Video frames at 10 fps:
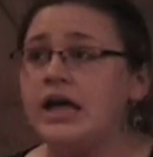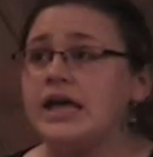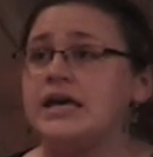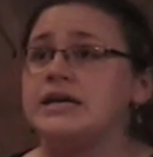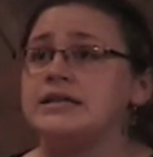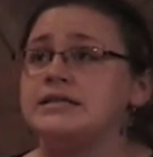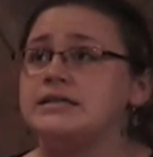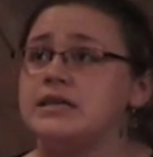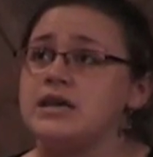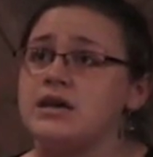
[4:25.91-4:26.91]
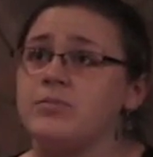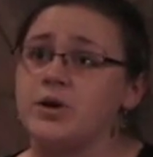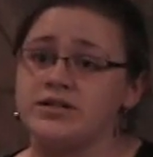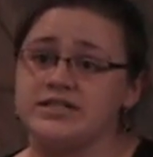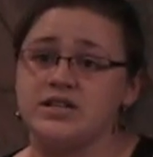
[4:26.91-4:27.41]
is the
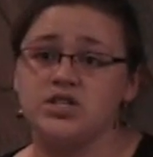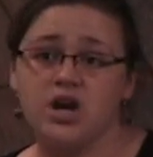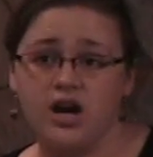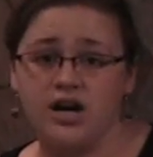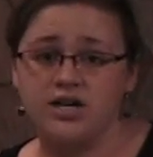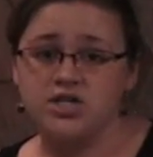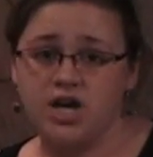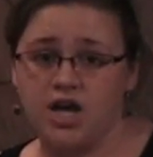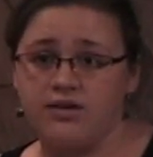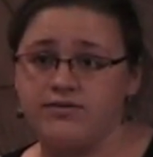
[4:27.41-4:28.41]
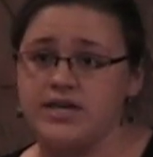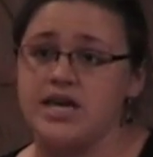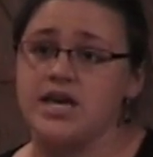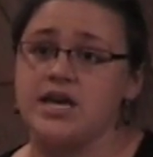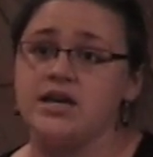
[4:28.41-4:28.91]
person in charge of
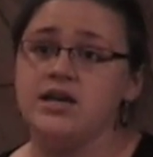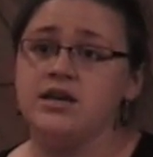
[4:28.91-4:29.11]
the